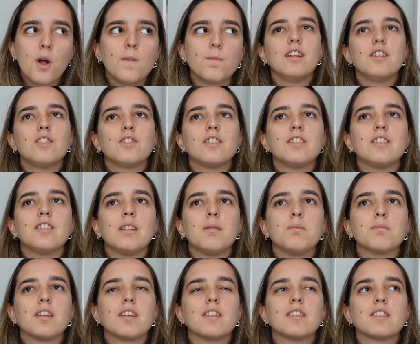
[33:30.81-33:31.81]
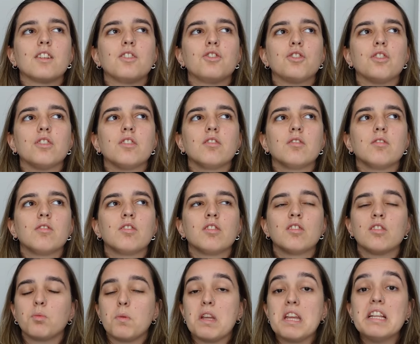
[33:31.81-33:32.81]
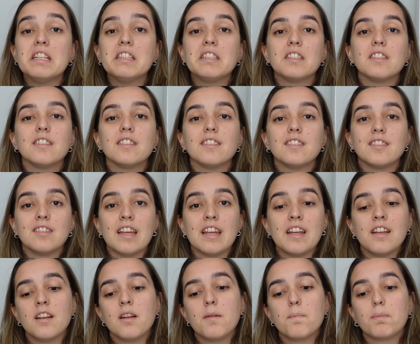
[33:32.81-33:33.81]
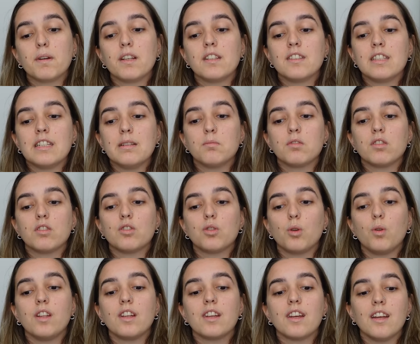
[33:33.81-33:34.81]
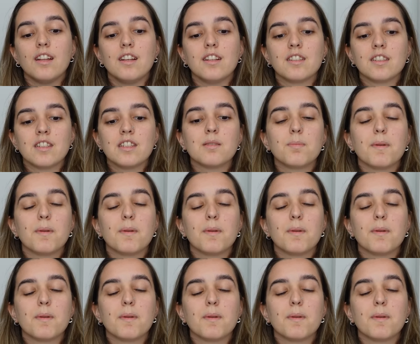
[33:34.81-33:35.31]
It just seems like such a sweet scene, but seems so like innocent.